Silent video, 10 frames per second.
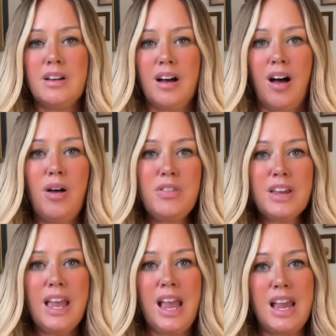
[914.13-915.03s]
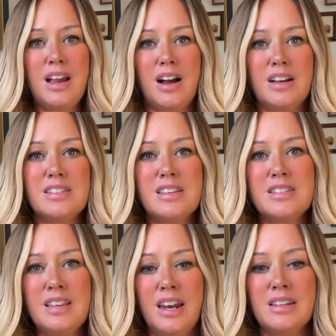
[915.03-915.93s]
all the chaos
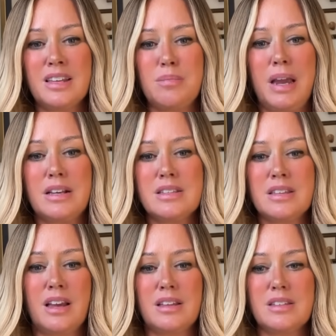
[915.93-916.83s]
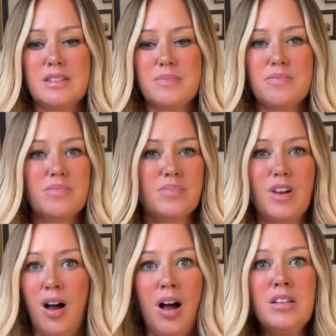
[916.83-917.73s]
suddenly makes sense.
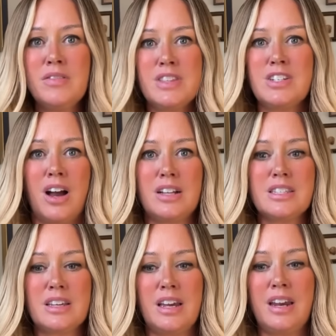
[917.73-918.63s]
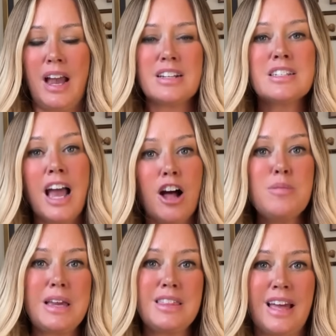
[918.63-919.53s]
All of the dots connect. Tell
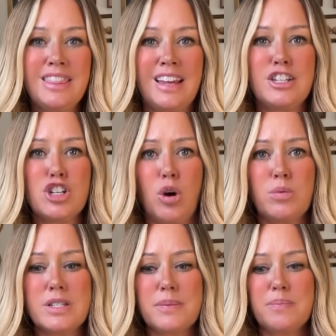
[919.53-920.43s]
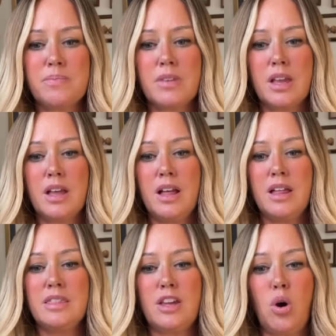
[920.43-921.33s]
me that they don't.
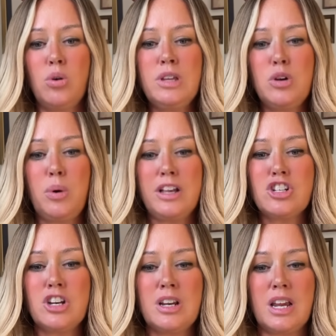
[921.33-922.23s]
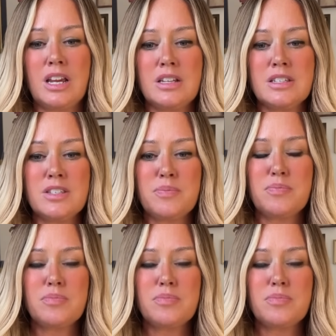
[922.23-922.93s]
The only question is,